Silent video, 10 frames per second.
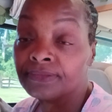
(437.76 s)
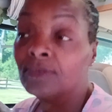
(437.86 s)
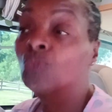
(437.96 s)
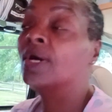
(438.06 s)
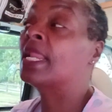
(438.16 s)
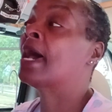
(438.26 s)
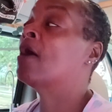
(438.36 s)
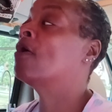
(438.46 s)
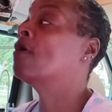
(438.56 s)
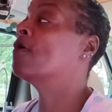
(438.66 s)
What I
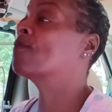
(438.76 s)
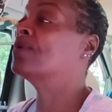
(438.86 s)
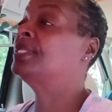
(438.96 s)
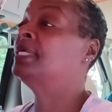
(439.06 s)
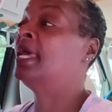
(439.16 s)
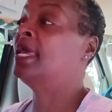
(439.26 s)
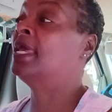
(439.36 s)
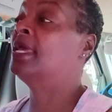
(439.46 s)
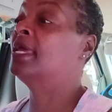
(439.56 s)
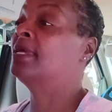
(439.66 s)
already
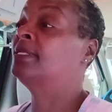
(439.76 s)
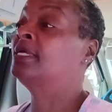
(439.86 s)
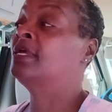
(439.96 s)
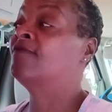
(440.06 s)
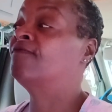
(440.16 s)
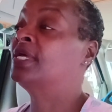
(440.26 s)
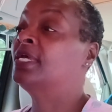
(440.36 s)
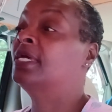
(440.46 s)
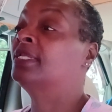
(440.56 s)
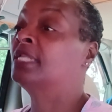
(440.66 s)
had in
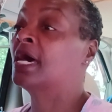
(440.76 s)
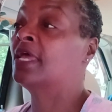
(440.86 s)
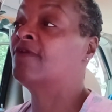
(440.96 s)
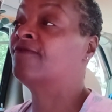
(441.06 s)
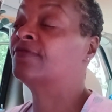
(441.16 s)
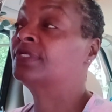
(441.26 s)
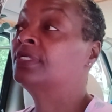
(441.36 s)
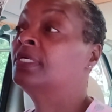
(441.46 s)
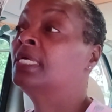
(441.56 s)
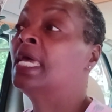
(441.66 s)
van life
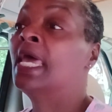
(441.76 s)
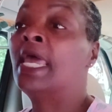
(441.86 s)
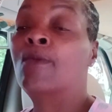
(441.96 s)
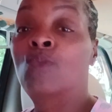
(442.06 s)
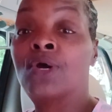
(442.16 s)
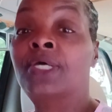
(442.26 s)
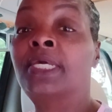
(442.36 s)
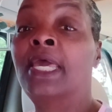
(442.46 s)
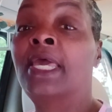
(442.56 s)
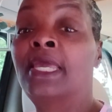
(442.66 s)
and what
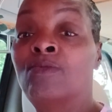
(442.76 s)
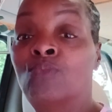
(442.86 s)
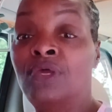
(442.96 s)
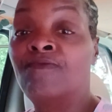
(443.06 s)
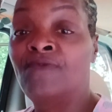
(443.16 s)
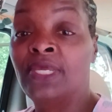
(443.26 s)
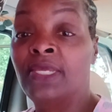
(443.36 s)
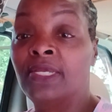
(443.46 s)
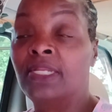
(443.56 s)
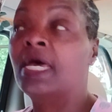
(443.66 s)
came with
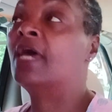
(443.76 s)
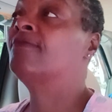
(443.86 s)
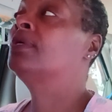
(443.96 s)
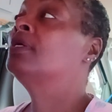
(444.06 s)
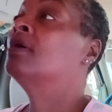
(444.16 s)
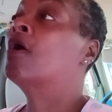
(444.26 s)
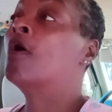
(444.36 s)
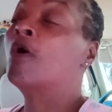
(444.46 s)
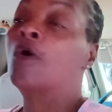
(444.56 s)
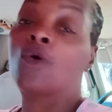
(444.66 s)
van life
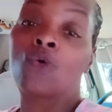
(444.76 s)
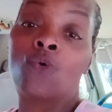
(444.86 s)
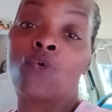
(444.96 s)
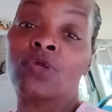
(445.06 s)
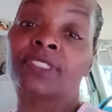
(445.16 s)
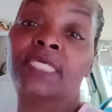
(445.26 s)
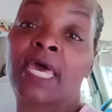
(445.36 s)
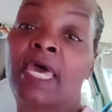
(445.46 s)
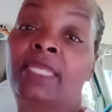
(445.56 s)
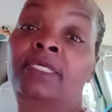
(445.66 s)
all
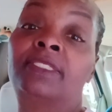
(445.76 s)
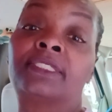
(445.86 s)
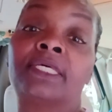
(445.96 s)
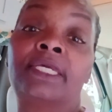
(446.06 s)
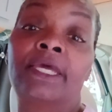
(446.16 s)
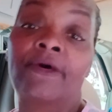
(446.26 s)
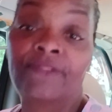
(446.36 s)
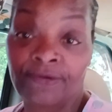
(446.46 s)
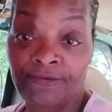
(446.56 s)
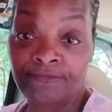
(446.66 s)
coincided together.